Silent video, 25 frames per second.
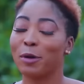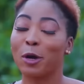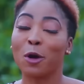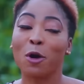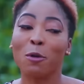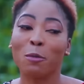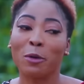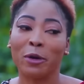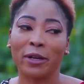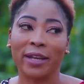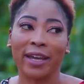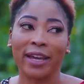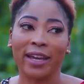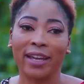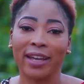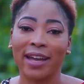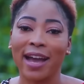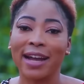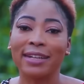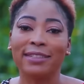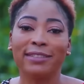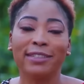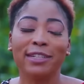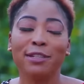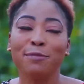But come on, eh?
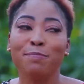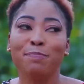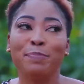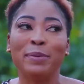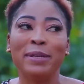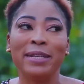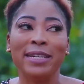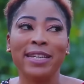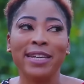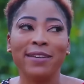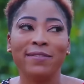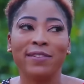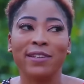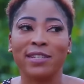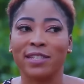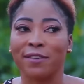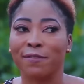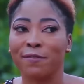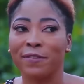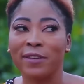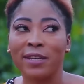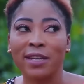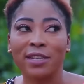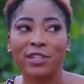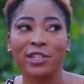I don't believe there's a
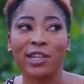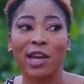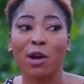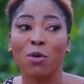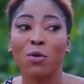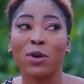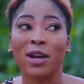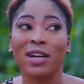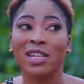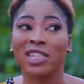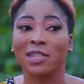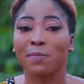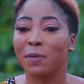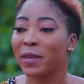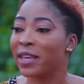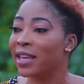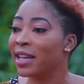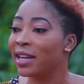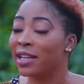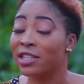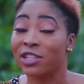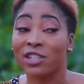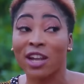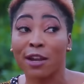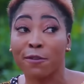village girl who can speak
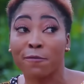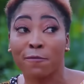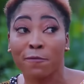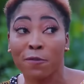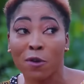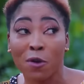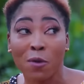English that